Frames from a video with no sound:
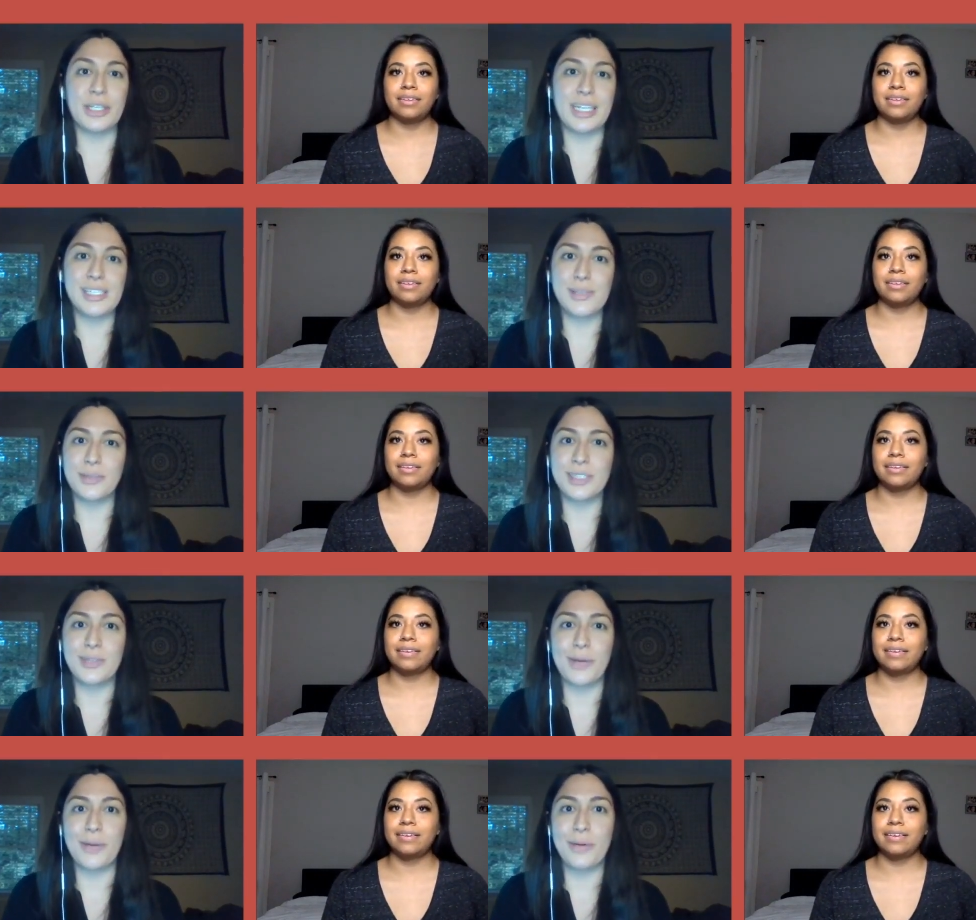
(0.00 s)
Speaker 1: And that's the
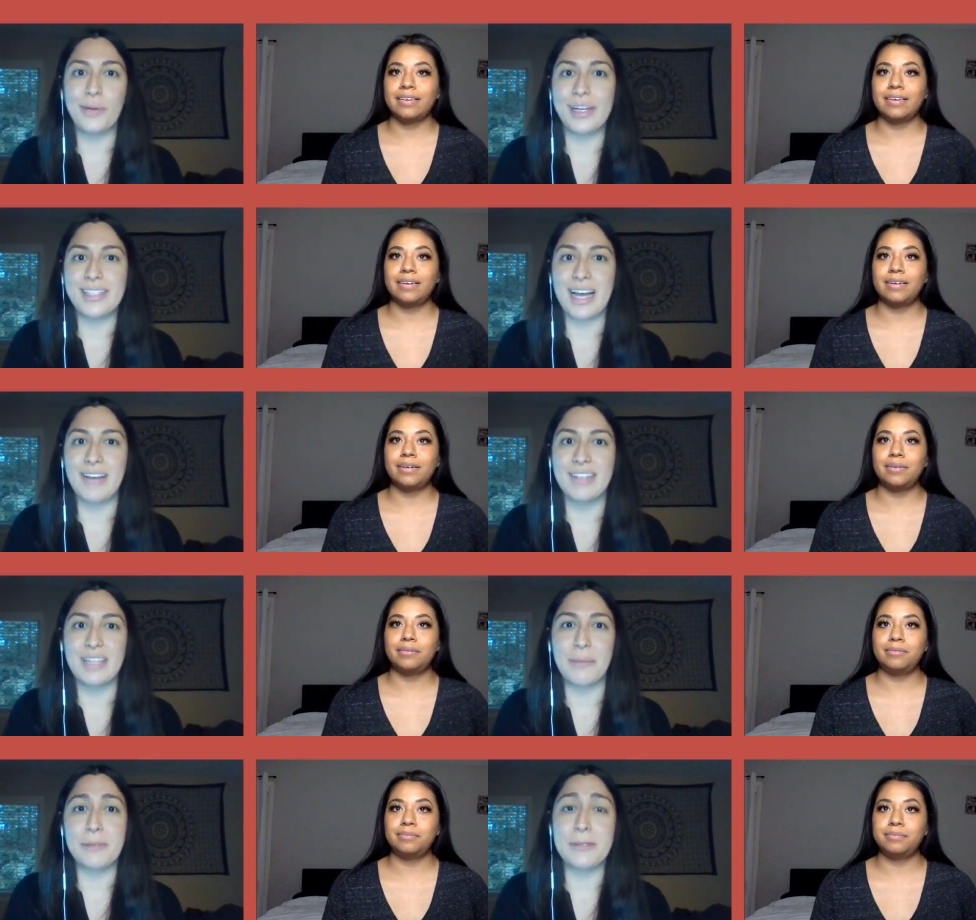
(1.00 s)
reason why we wanted to have this
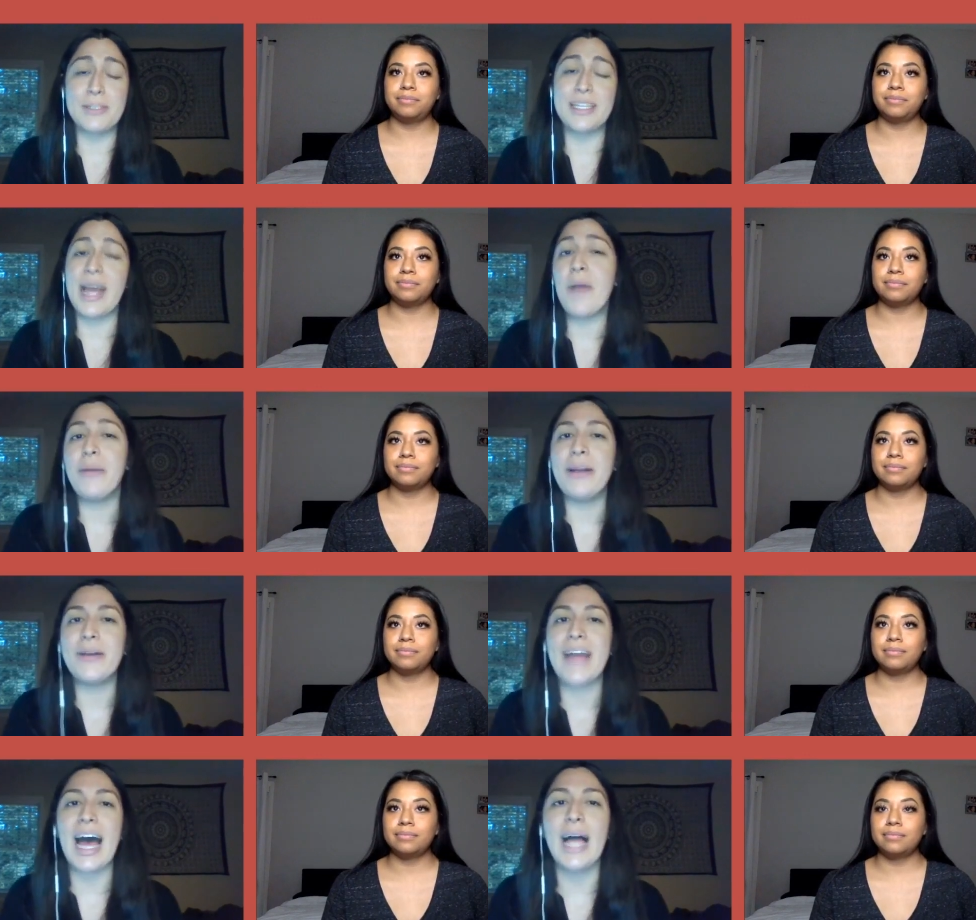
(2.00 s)
episode today. We
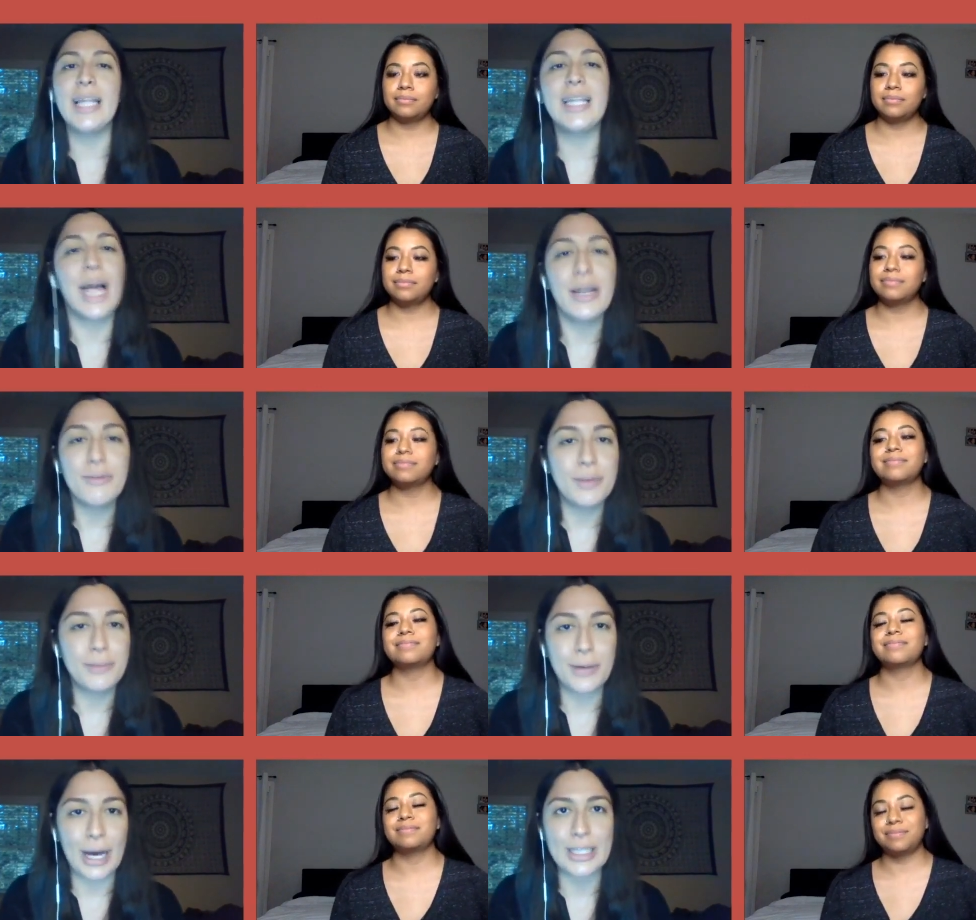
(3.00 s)
know that a lot of
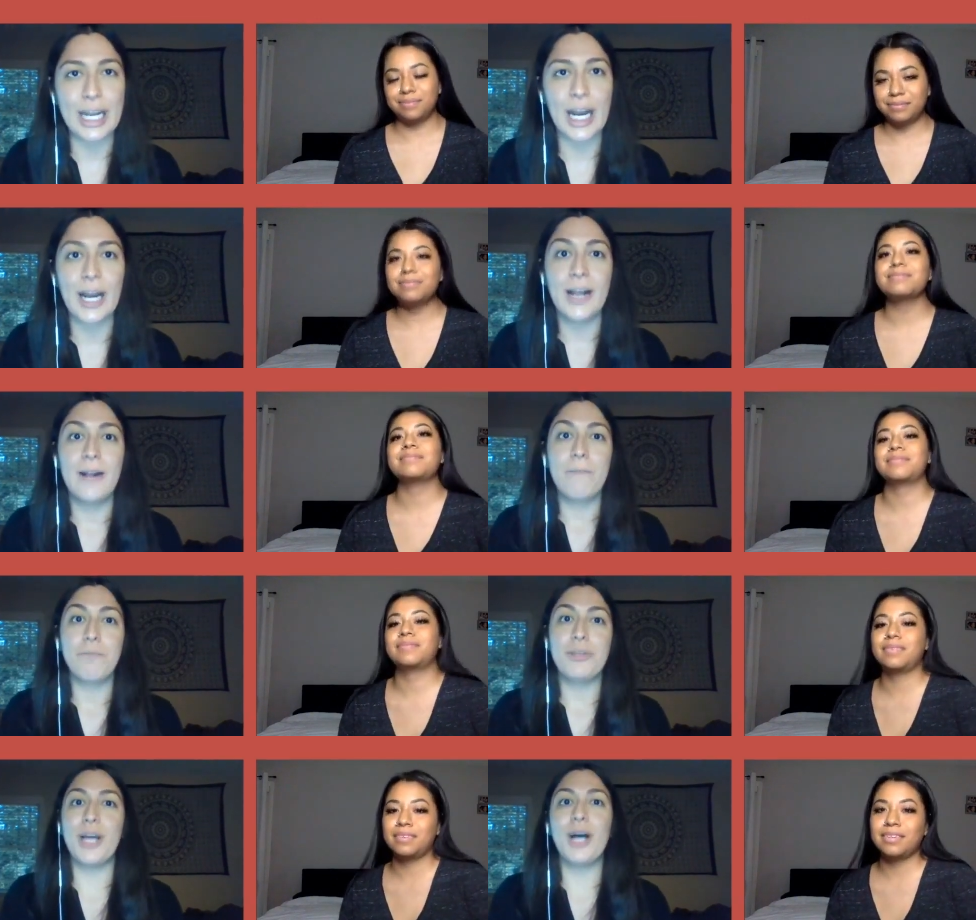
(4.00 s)
people out there,
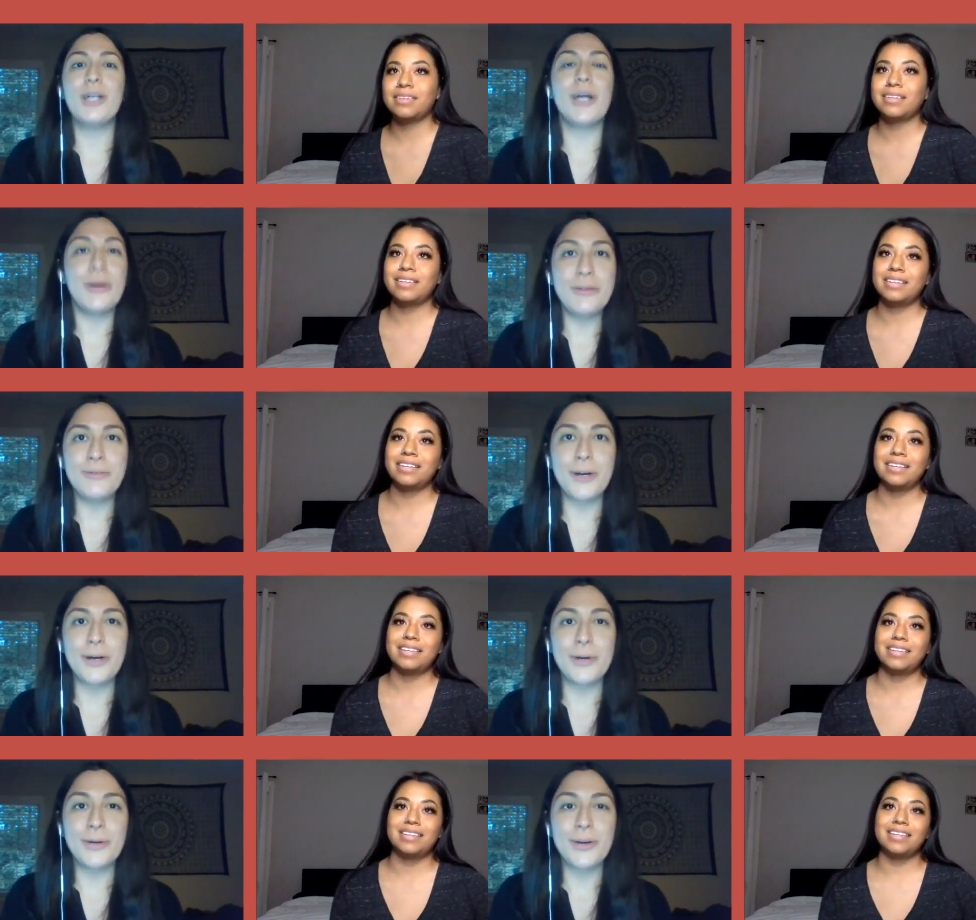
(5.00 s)
y'all go and
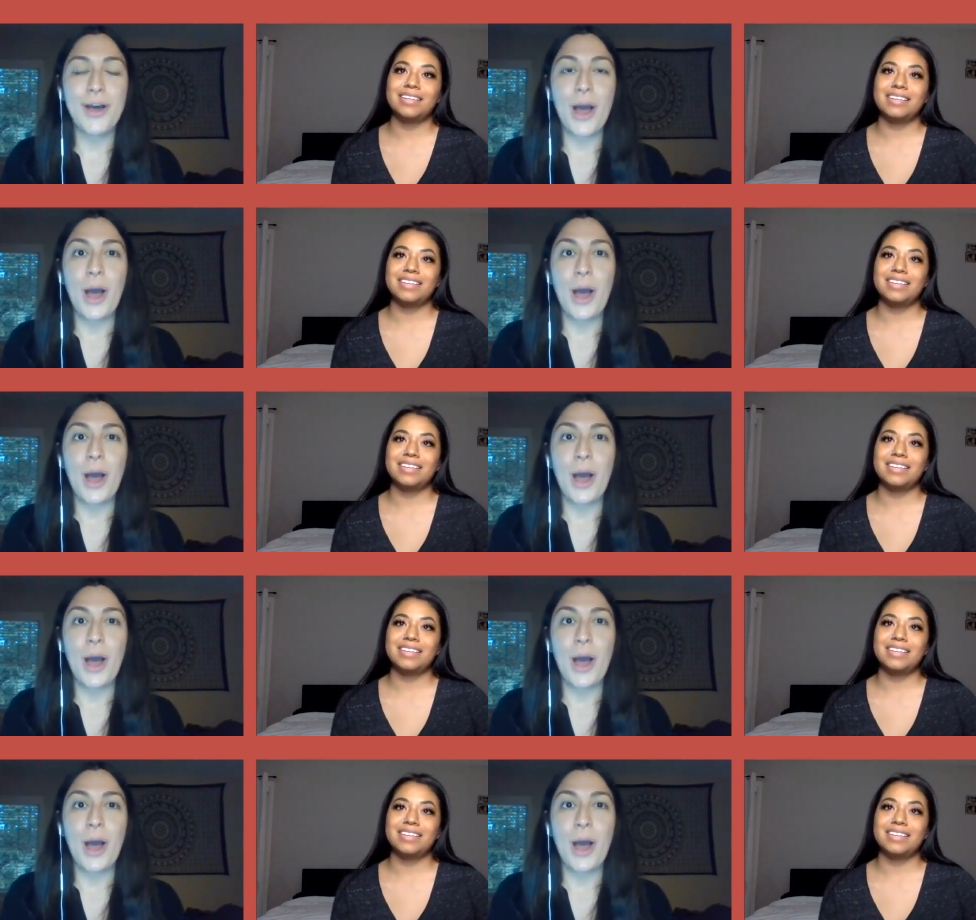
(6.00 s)
vote